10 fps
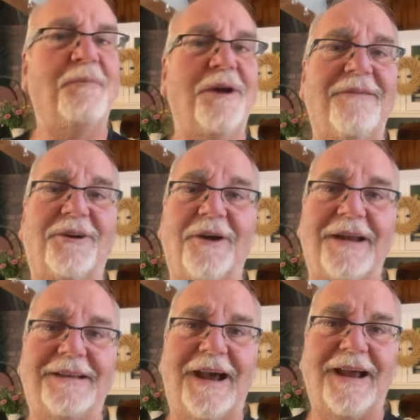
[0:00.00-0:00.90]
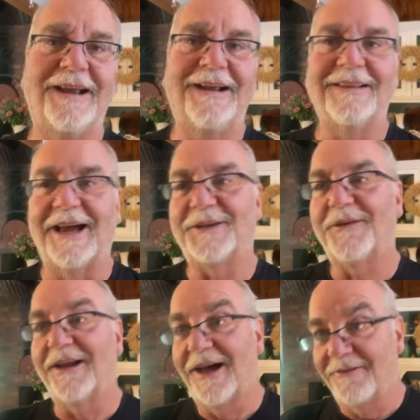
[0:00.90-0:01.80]
Hope you have a great day.
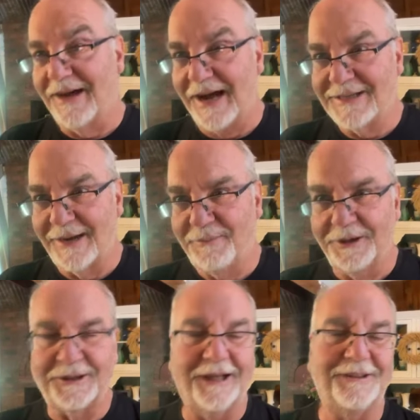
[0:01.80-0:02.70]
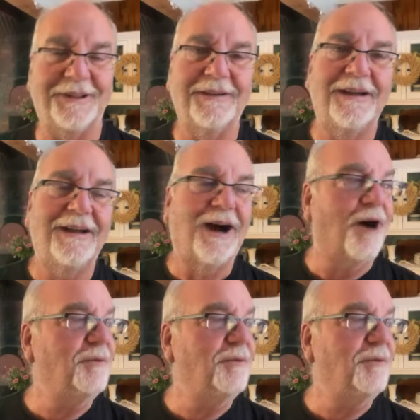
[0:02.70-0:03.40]
Thanks for the love, guys. I appreciate you.